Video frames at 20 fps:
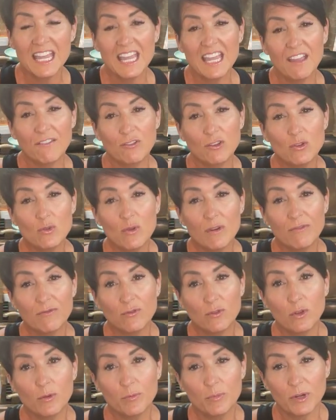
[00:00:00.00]
If you do a
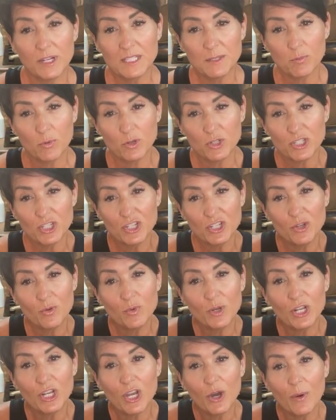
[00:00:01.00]
full breast portion, you'll
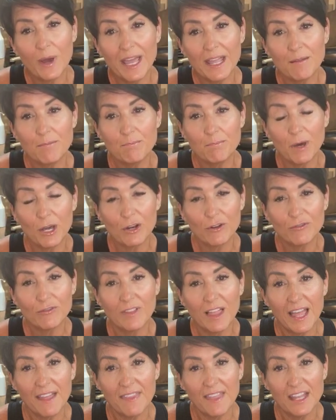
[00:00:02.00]
wanna go ahead and
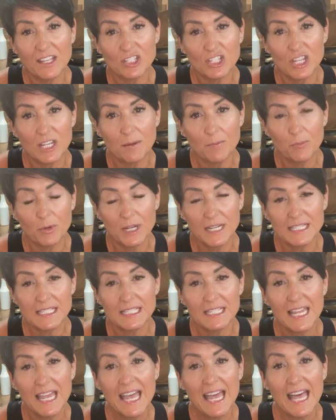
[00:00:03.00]
butterfly that chicken breast